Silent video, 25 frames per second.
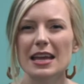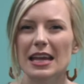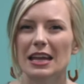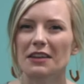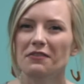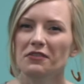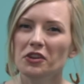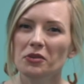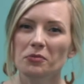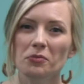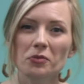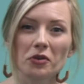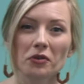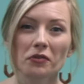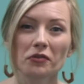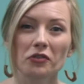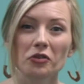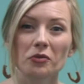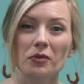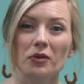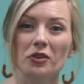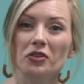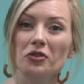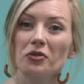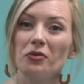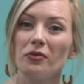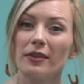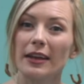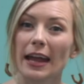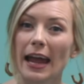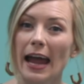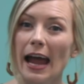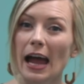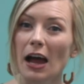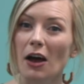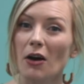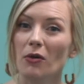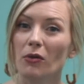If you moved to a new
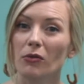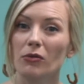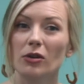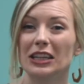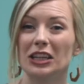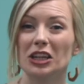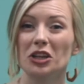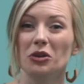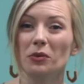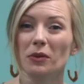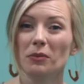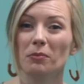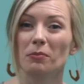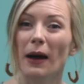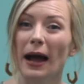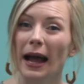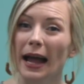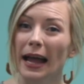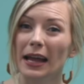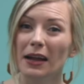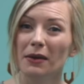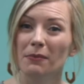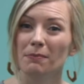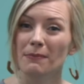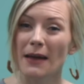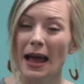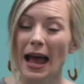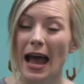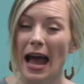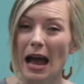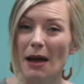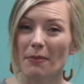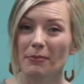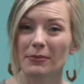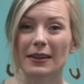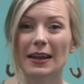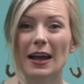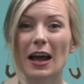town, you would buy a
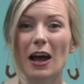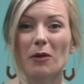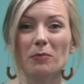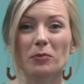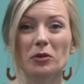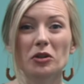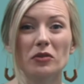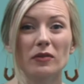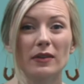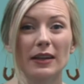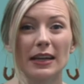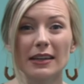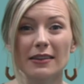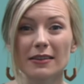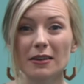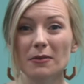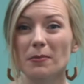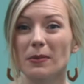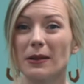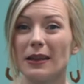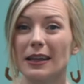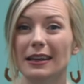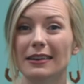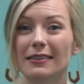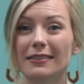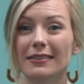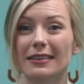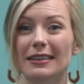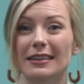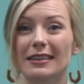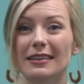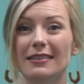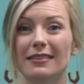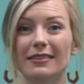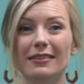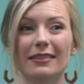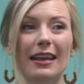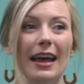map to help you get to
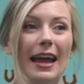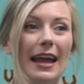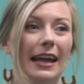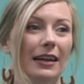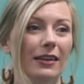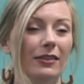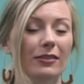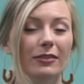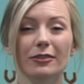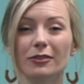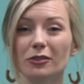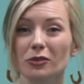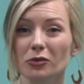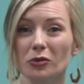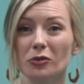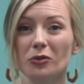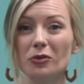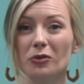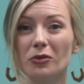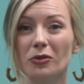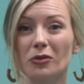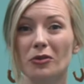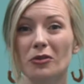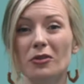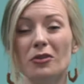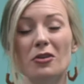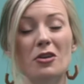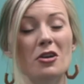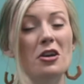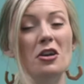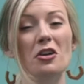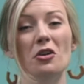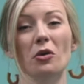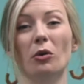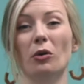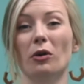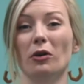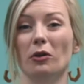places like school
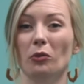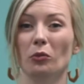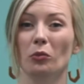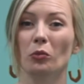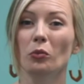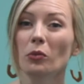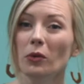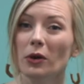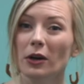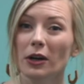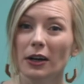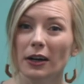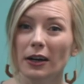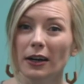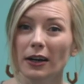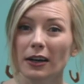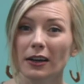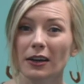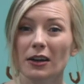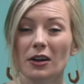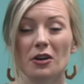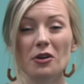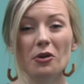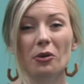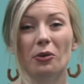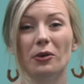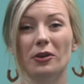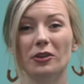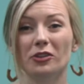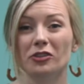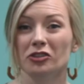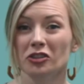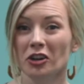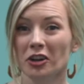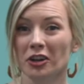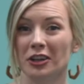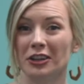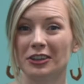or work or
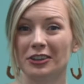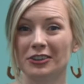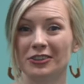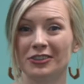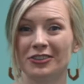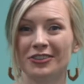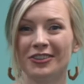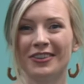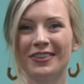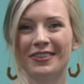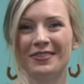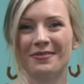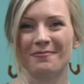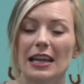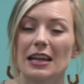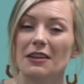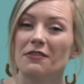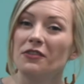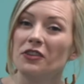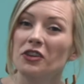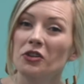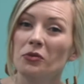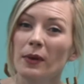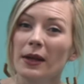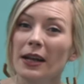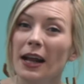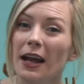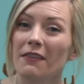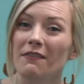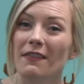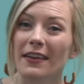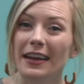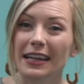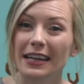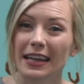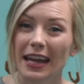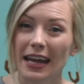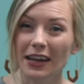church. If you went on
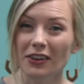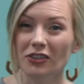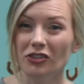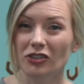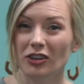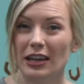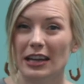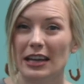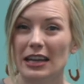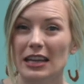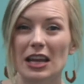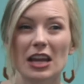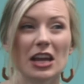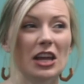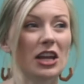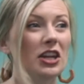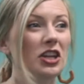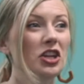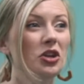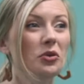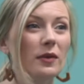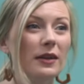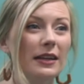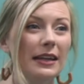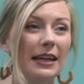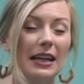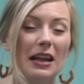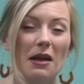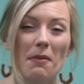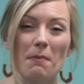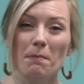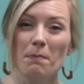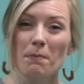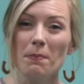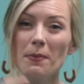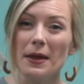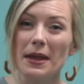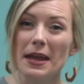vacation, you would get a
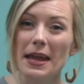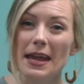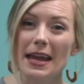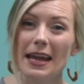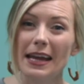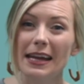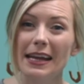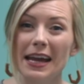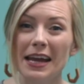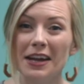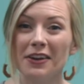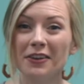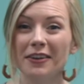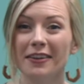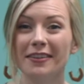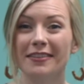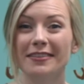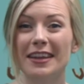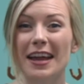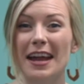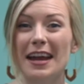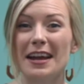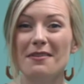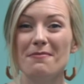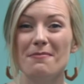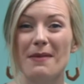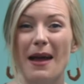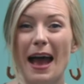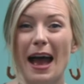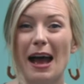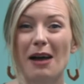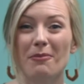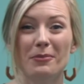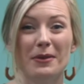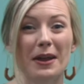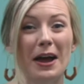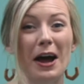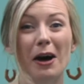big interstate
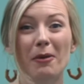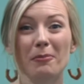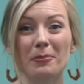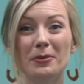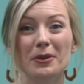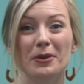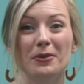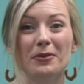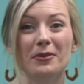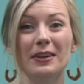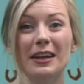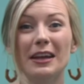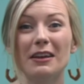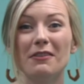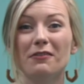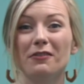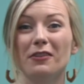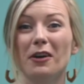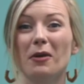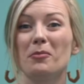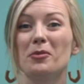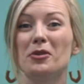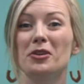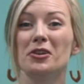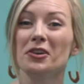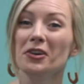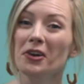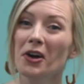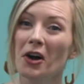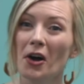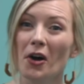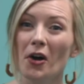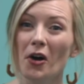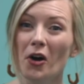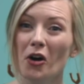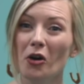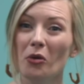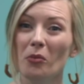map to help you get from your
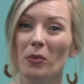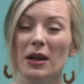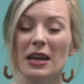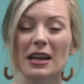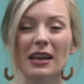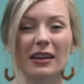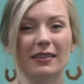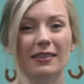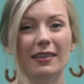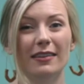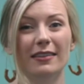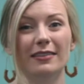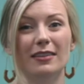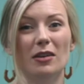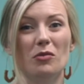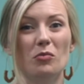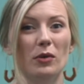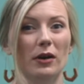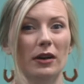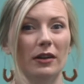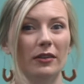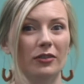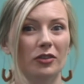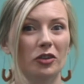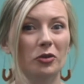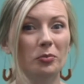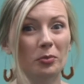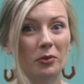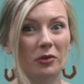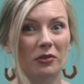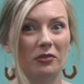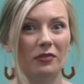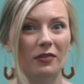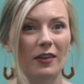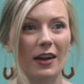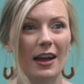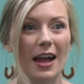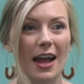home to somewhere super
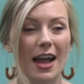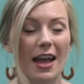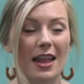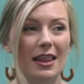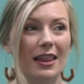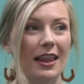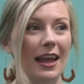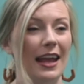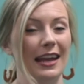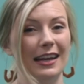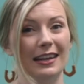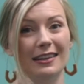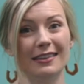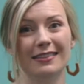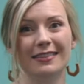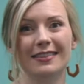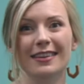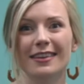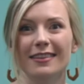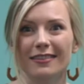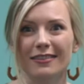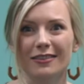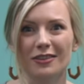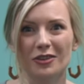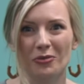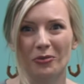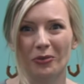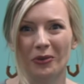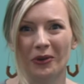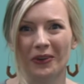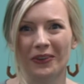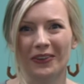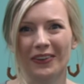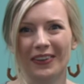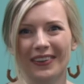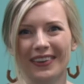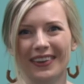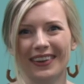fun like Disney
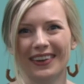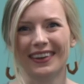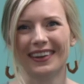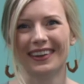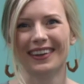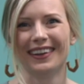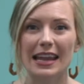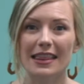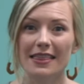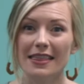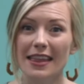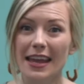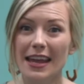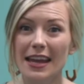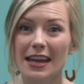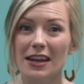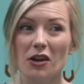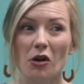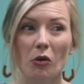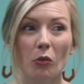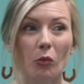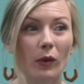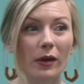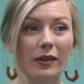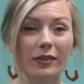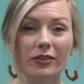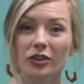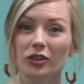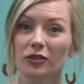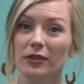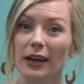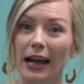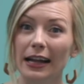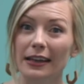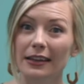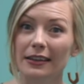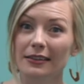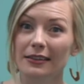World. And then once you
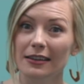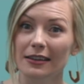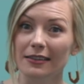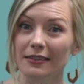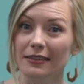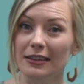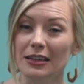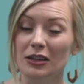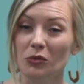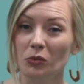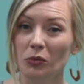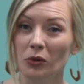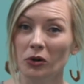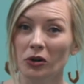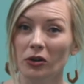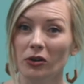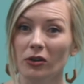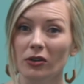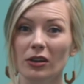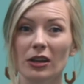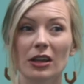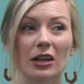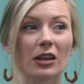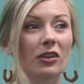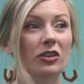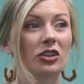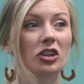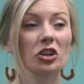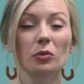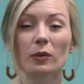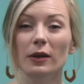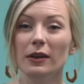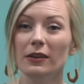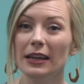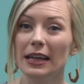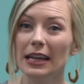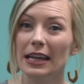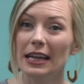got to Disney World, you
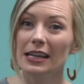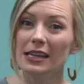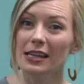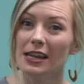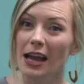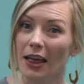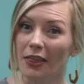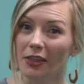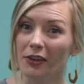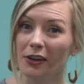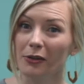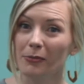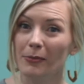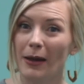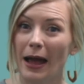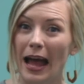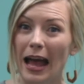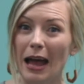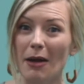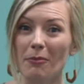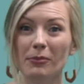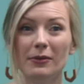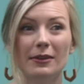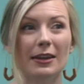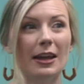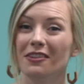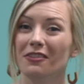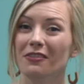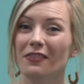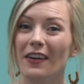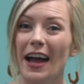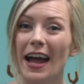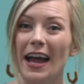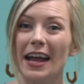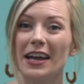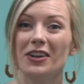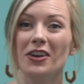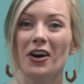would get another map to
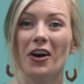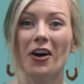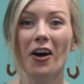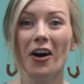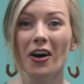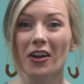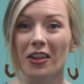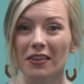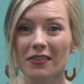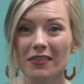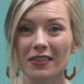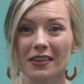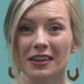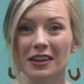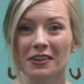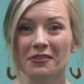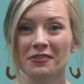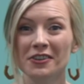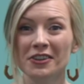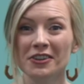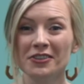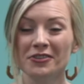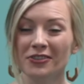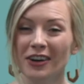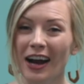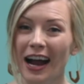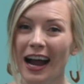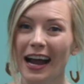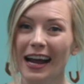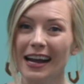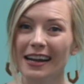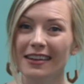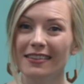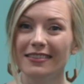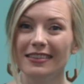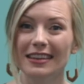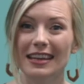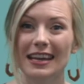find all of the different
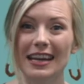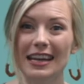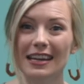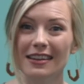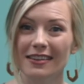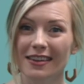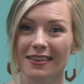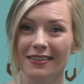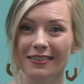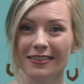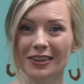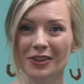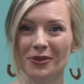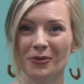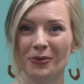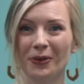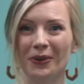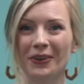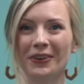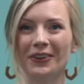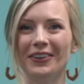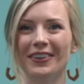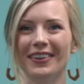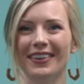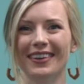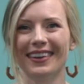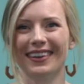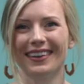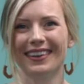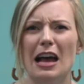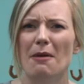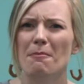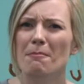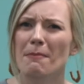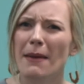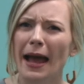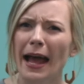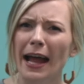rides in Disney World.
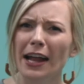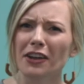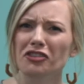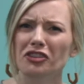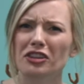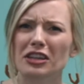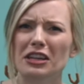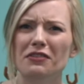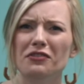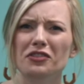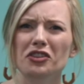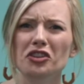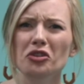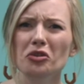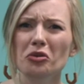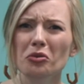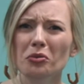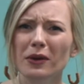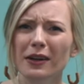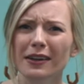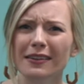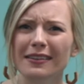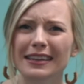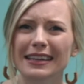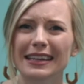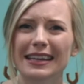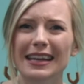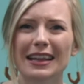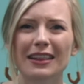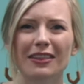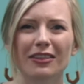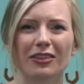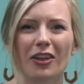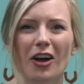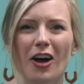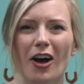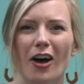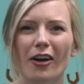Imagine if you were to get
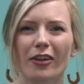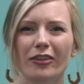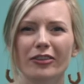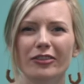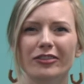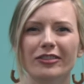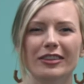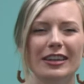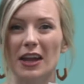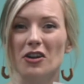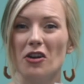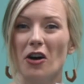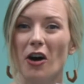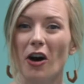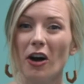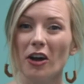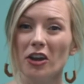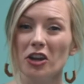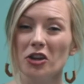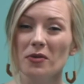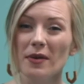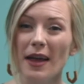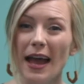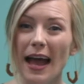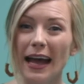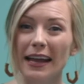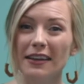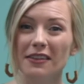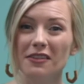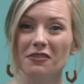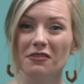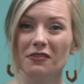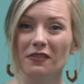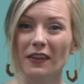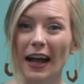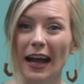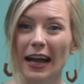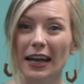lost and all you had to
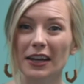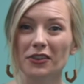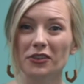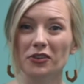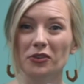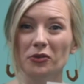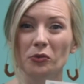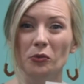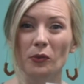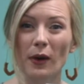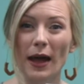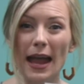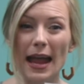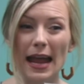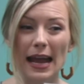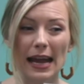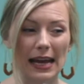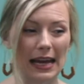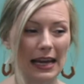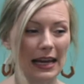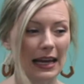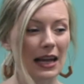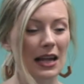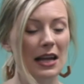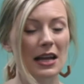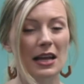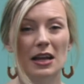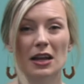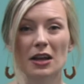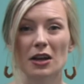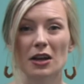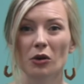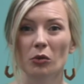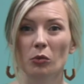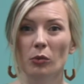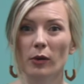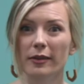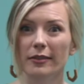find your way
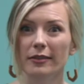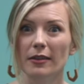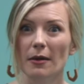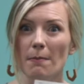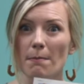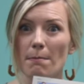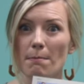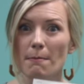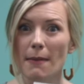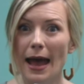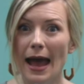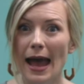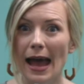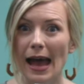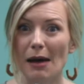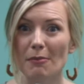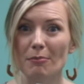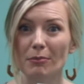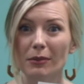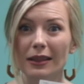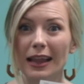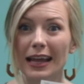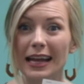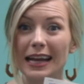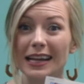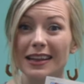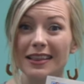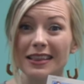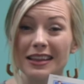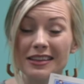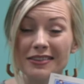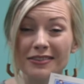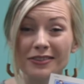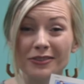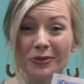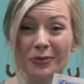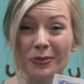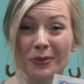was a map like
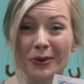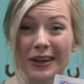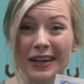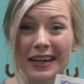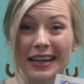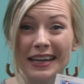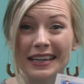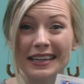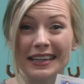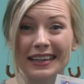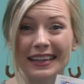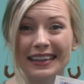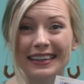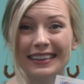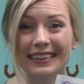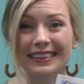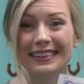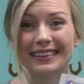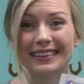this one.